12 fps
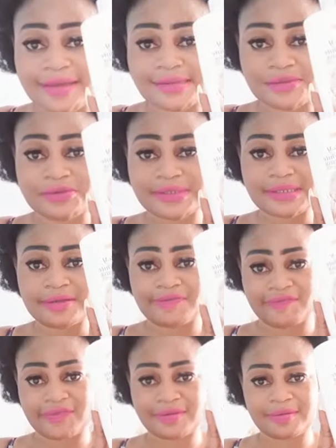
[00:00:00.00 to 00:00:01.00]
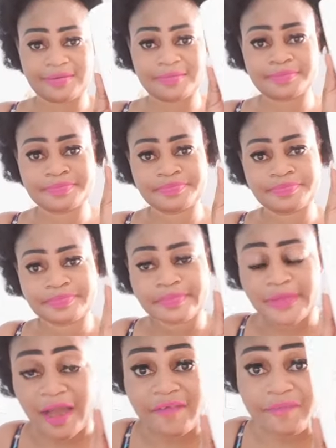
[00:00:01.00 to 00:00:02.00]
Exclusive.
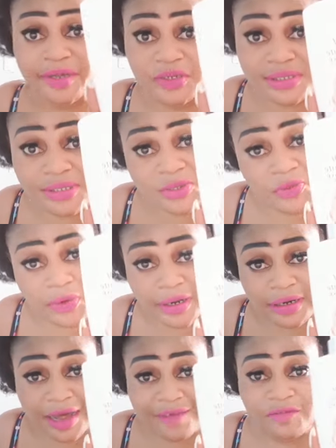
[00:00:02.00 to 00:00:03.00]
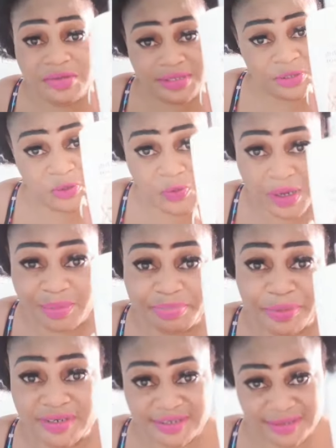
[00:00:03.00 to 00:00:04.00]
I've used this
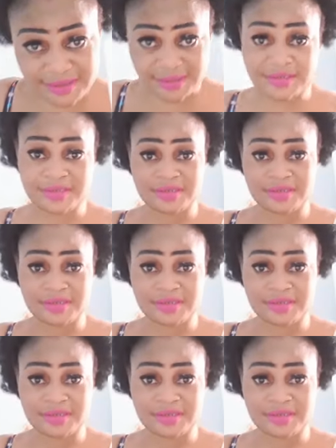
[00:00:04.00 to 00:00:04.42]
one, but